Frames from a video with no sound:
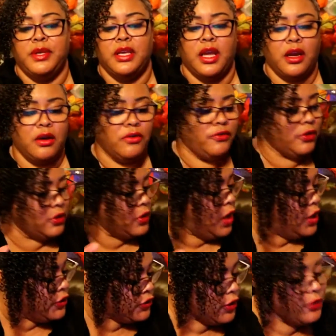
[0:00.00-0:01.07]
be careful.
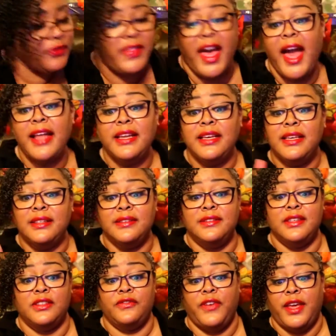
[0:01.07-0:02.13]
So that is
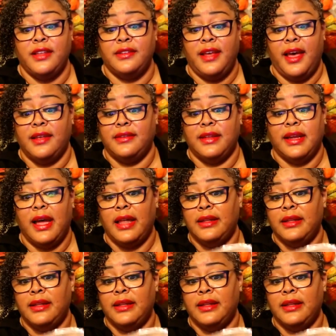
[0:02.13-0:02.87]
just fantastic.